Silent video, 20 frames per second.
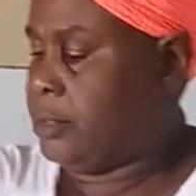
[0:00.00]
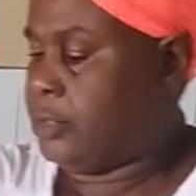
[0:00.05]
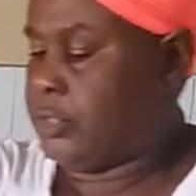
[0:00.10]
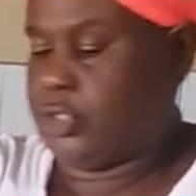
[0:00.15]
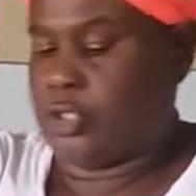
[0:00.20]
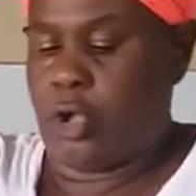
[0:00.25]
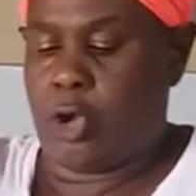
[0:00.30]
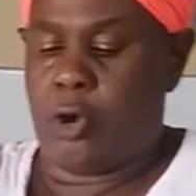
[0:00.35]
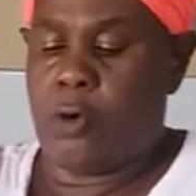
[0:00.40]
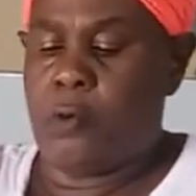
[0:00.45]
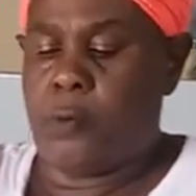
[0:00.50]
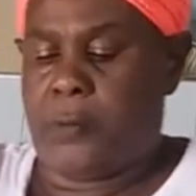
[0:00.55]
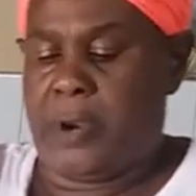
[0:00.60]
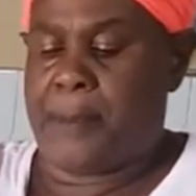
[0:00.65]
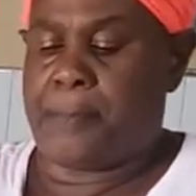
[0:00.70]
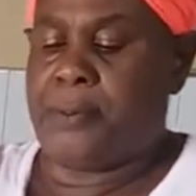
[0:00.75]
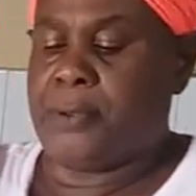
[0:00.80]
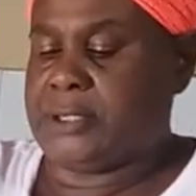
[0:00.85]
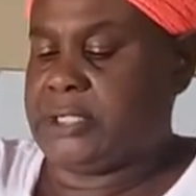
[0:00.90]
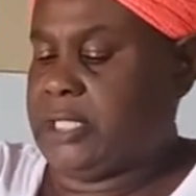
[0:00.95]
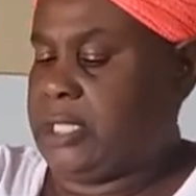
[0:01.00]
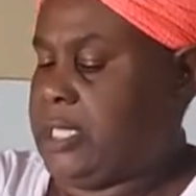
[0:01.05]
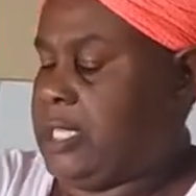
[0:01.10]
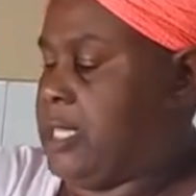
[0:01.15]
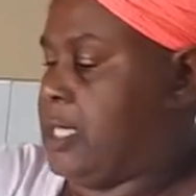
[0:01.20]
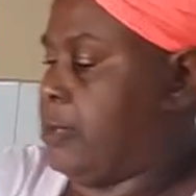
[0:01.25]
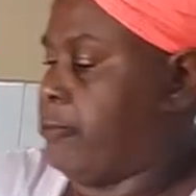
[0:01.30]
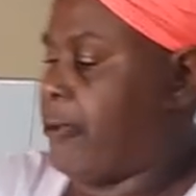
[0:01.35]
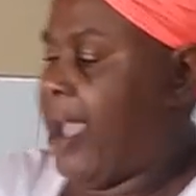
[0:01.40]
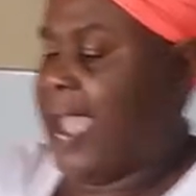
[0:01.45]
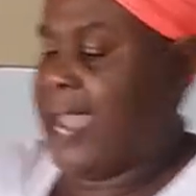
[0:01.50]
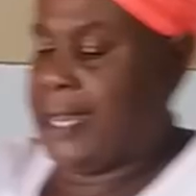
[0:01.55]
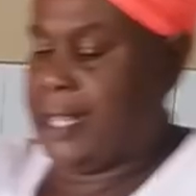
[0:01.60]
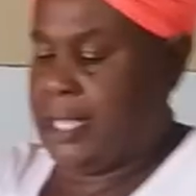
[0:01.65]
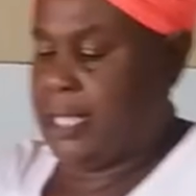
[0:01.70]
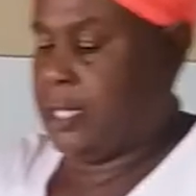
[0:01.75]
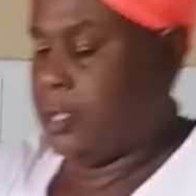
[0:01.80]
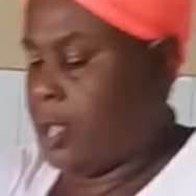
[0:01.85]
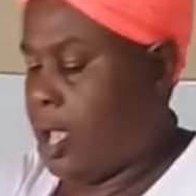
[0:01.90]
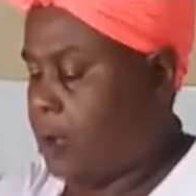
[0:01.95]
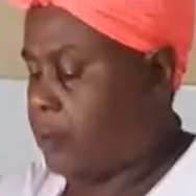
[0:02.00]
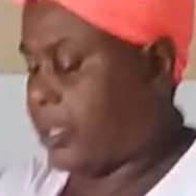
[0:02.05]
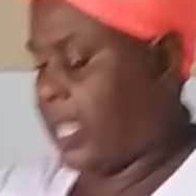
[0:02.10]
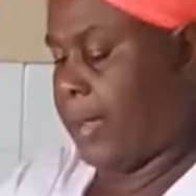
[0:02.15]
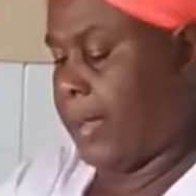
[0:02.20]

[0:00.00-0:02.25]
So we're putting in right in now,